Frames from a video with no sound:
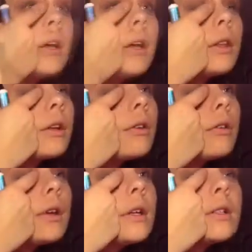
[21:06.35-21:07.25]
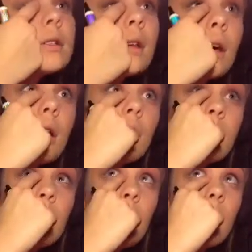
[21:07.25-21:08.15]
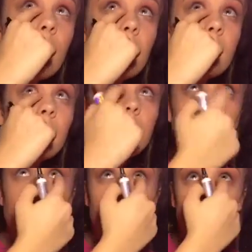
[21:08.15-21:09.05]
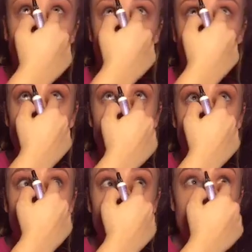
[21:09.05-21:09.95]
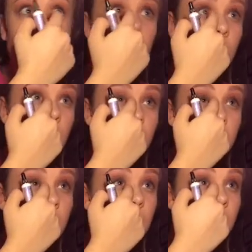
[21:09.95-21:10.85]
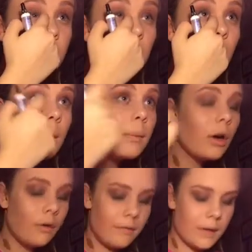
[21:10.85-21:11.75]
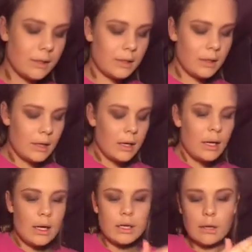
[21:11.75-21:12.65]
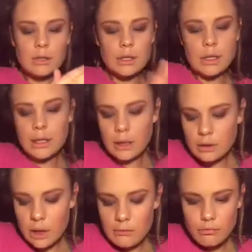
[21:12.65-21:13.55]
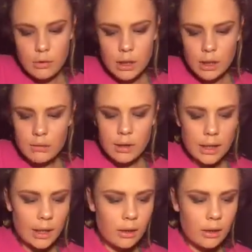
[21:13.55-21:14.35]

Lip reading: In the crease of your eyelid. Right in between there. Perfect. Now just let that dry really quick.